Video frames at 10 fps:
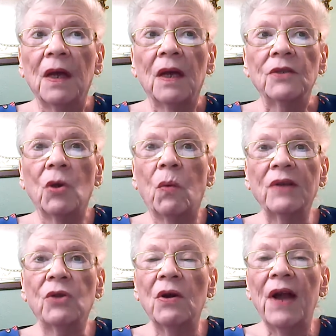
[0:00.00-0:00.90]
So
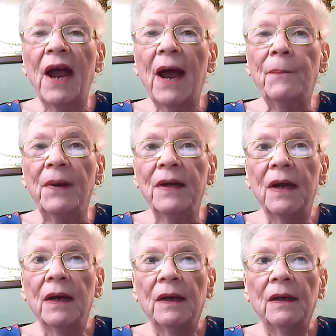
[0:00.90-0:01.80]
what's going to happen
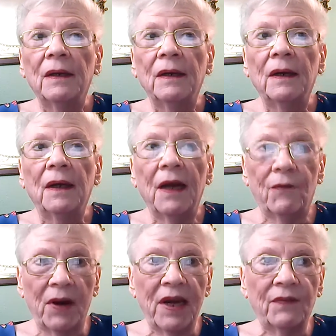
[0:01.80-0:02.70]

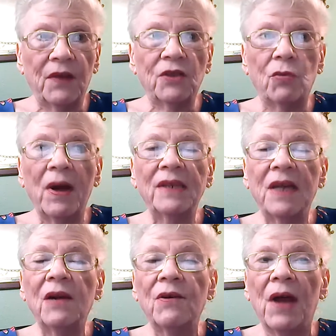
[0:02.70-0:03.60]
if we get this raise
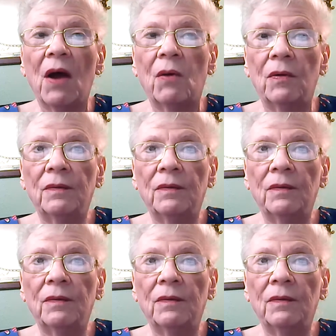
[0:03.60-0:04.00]
here now?